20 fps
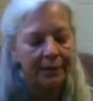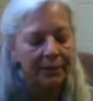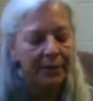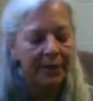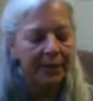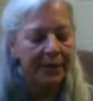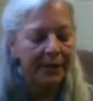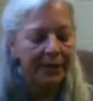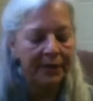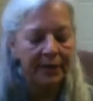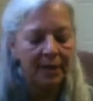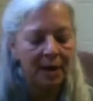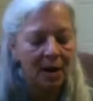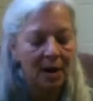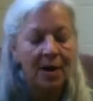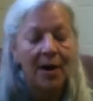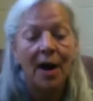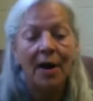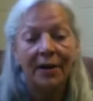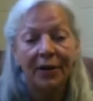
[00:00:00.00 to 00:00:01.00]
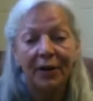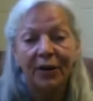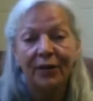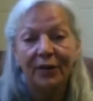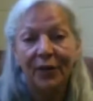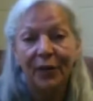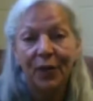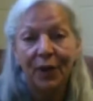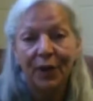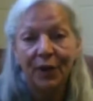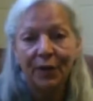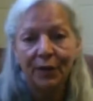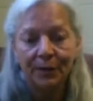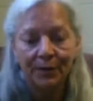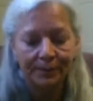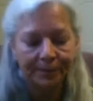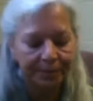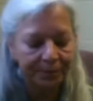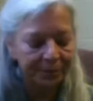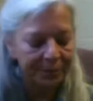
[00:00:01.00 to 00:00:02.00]
really are not good for you.
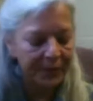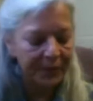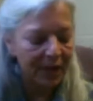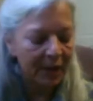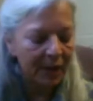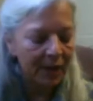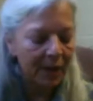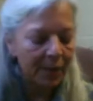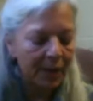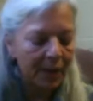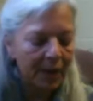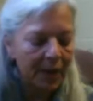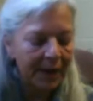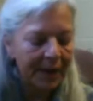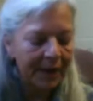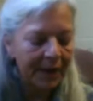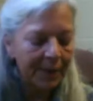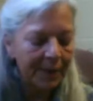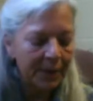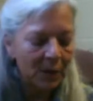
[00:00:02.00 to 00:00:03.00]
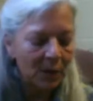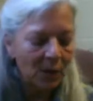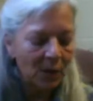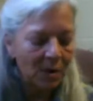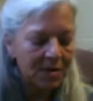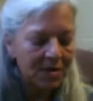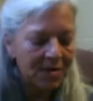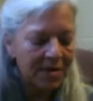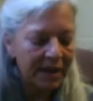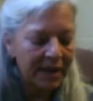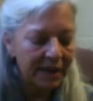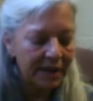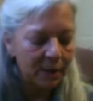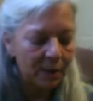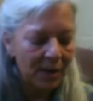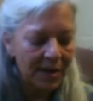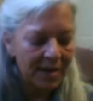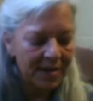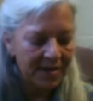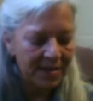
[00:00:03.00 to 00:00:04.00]
But I came across a
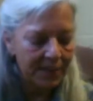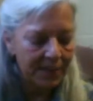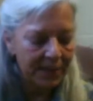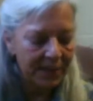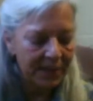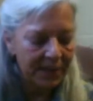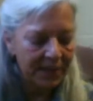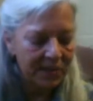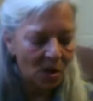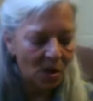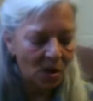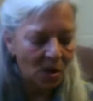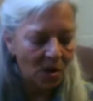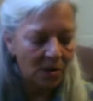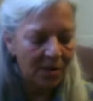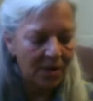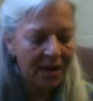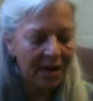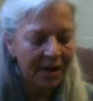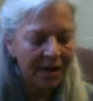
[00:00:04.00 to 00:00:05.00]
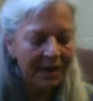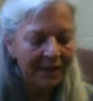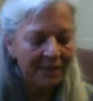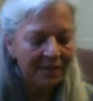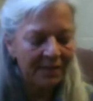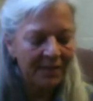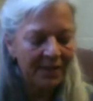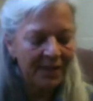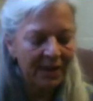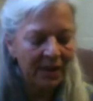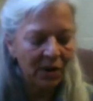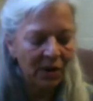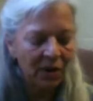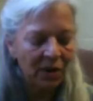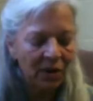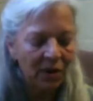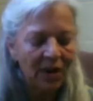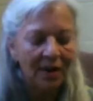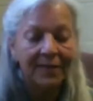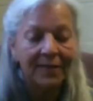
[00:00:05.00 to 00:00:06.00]
recipe. It's called
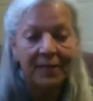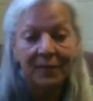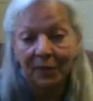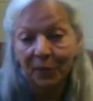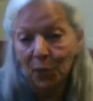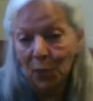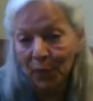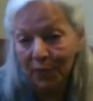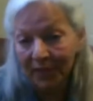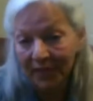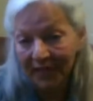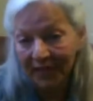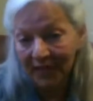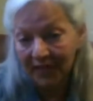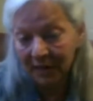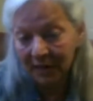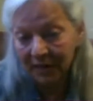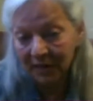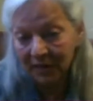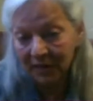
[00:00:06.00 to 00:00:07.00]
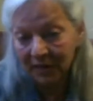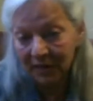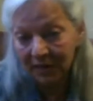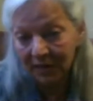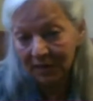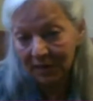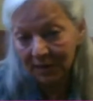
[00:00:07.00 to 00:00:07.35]
Vinegar of the Four Thieves.